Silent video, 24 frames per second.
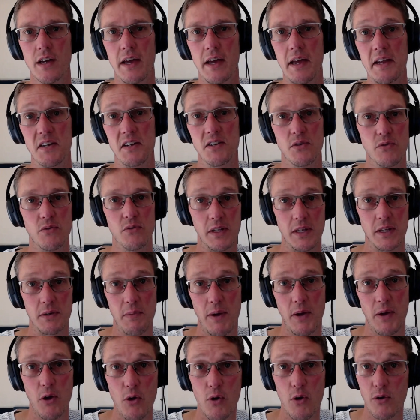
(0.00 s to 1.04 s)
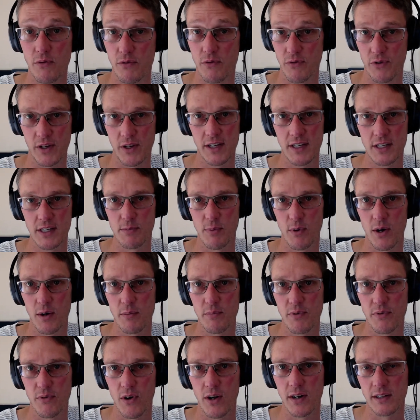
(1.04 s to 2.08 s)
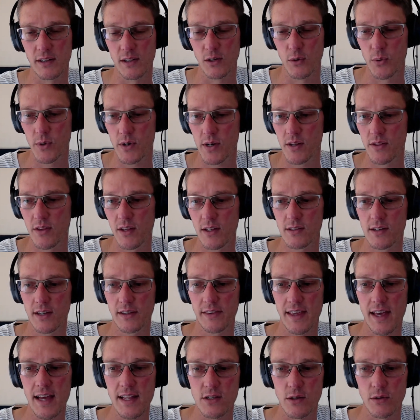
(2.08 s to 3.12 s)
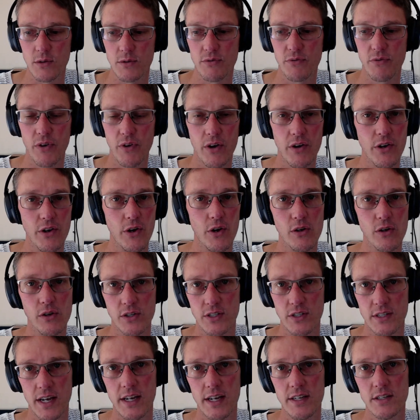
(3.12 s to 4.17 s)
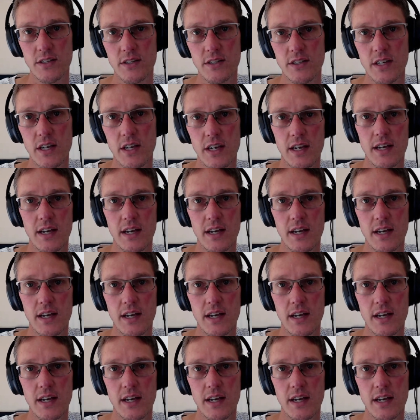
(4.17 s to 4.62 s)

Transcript: and to really earn fees by providing liquidity and things like that. So it's very early stages,